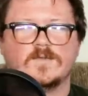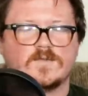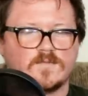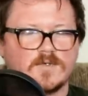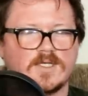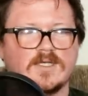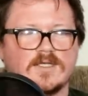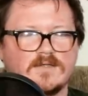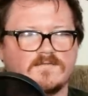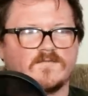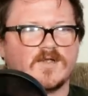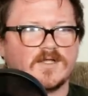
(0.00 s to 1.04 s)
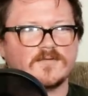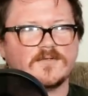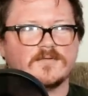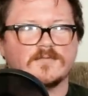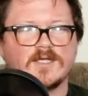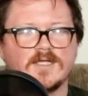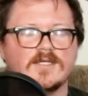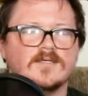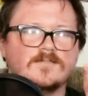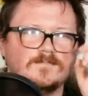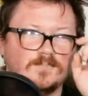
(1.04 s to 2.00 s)
the way Frank Lloyd
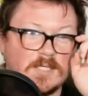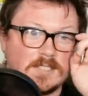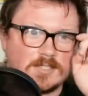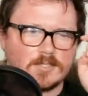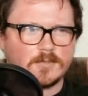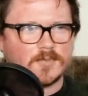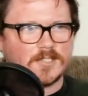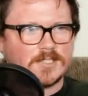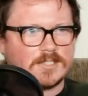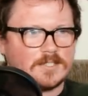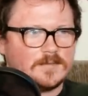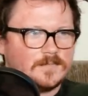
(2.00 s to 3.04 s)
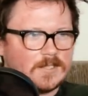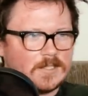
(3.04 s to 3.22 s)
Wright interpreted